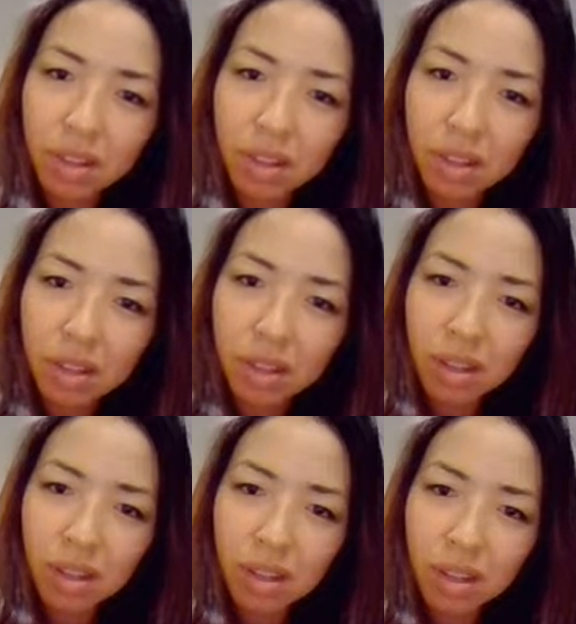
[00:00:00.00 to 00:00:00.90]

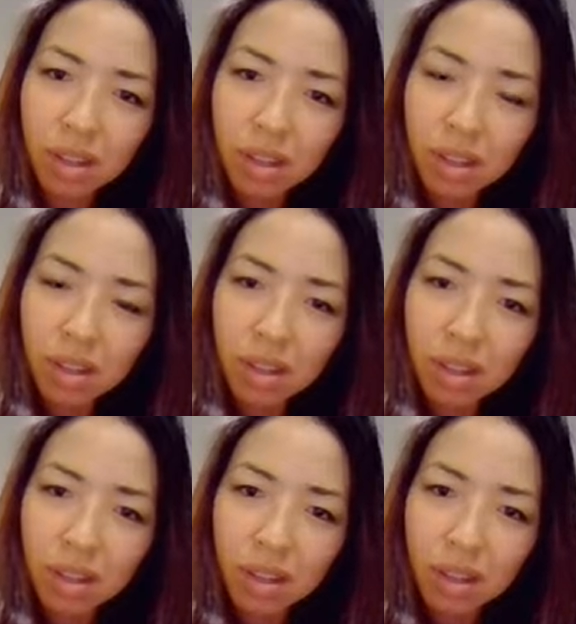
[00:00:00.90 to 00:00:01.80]

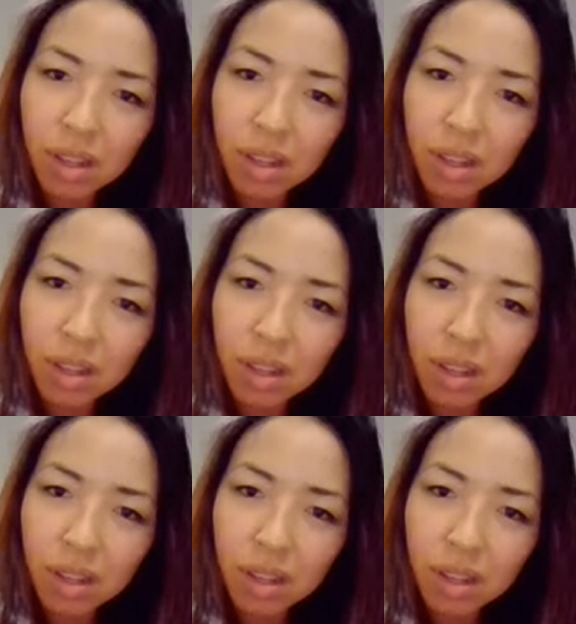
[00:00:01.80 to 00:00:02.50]
No one is speaking in this clip.